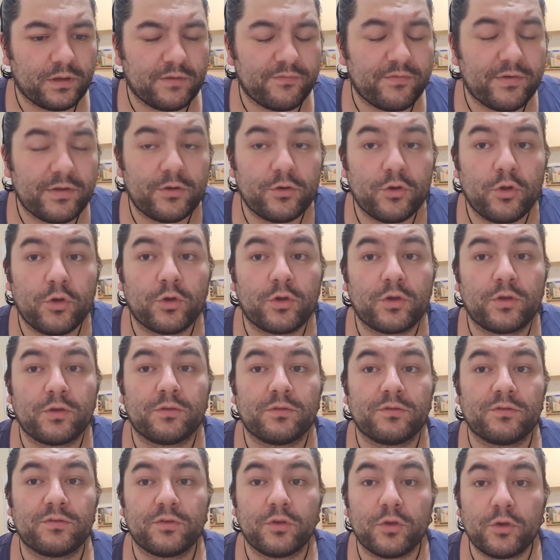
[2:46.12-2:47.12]
had no
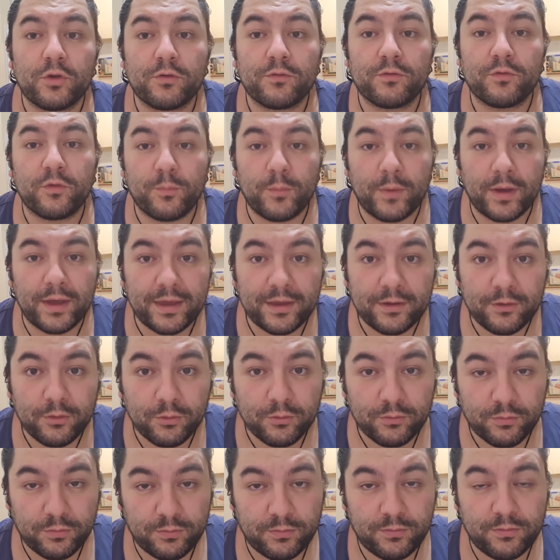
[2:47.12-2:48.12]
concern for my
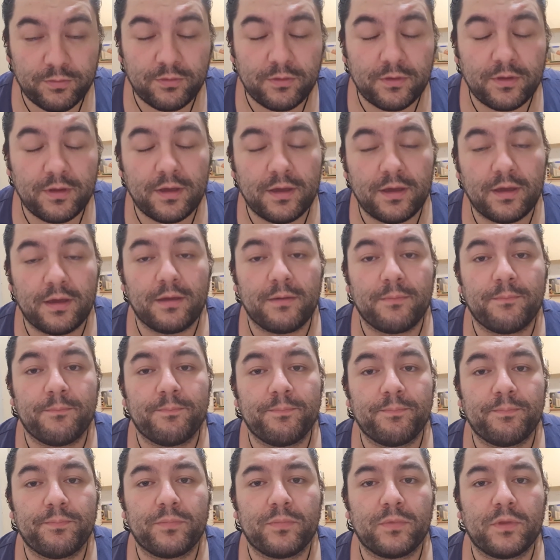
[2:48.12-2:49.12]
health. I've
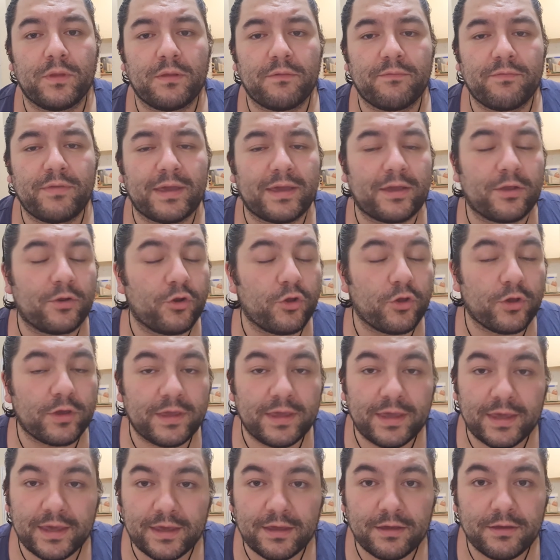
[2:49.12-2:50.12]
taken no
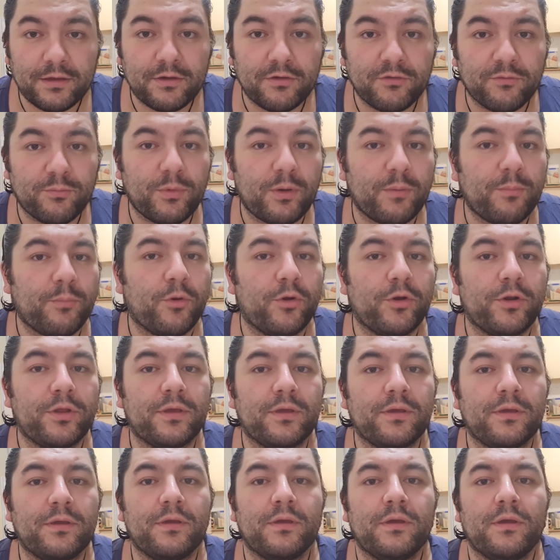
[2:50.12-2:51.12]
care of my
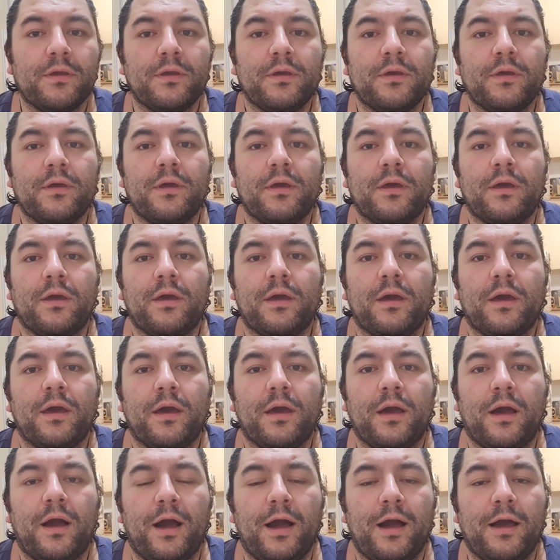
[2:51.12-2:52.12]
body.
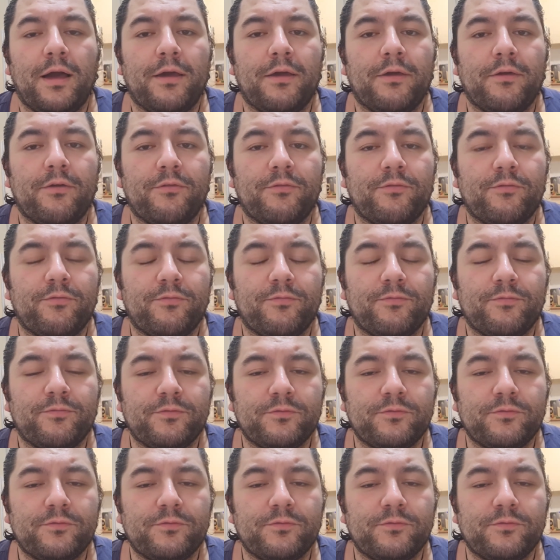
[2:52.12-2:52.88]
I've